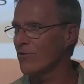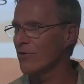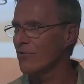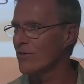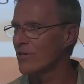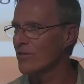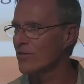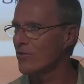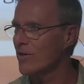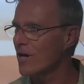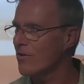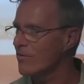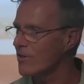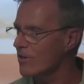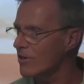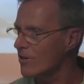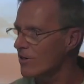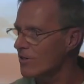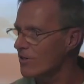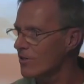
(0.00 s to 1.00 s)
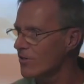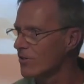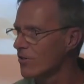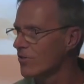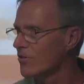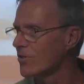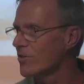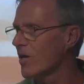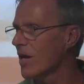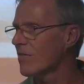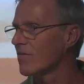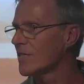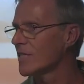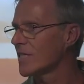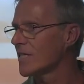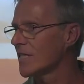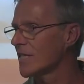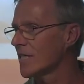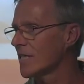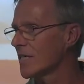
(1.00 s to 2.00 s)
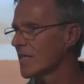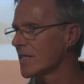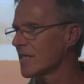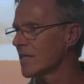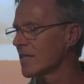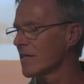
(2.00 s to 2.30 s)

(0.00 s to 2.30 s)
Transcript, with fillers: of us who haven't heard the news, haven't seen it.